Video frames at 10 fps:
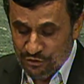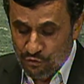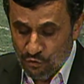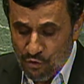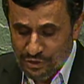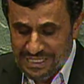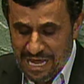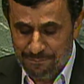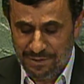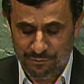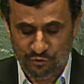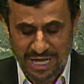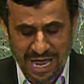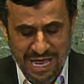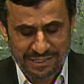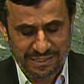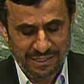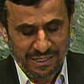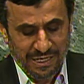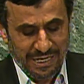These claims,
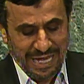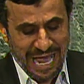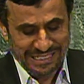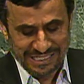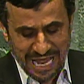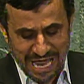supposedly authentic,